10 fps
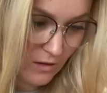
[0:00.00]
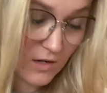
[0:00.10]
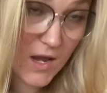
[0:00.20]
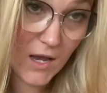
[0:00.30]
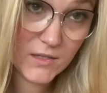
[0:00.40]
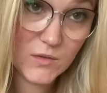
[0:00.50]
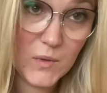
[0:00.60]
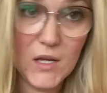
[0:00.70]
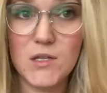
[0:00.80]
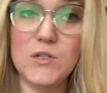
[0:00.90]
next
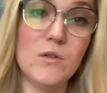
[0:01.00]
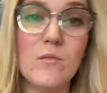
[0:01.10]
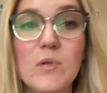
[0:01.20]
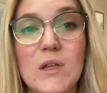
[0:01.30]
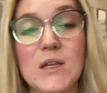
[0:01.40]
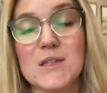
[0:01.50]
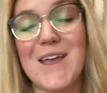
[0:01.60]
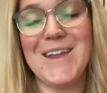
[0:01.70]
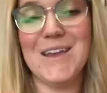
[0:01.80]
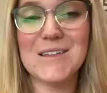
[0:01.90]
week to complete
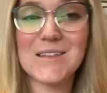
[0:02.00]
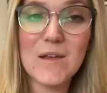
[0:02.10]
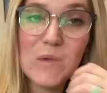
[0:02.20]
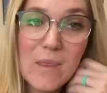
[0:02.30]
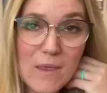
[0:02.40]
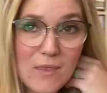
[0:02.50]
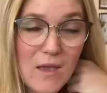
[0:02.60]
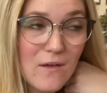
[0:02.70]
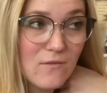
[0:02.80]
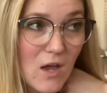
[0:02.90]
any assignment that they
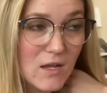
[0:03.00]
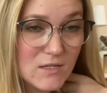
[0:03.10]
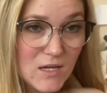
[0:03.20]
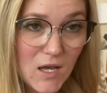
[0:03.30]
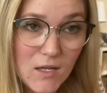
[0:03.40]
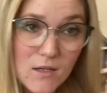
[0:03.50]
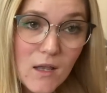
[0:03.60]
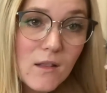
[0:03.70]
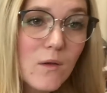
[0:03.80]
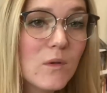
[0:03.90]
have not done
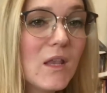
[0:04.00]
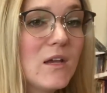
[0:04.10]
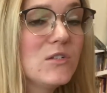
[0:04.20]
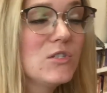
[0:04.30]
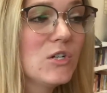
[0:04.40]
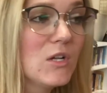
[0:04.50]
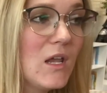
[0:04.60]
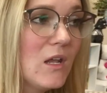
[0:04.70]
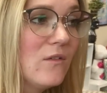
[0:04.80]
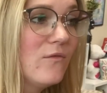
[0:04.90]
that they would like to turn
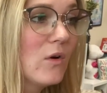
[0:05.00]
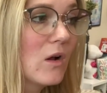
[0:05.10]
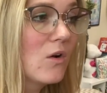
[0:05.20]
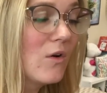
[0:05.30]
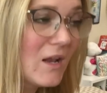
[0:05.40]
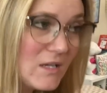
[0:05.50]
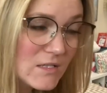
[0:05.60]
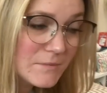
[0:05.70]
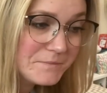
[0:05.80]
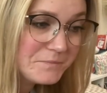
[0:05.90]
in for credit.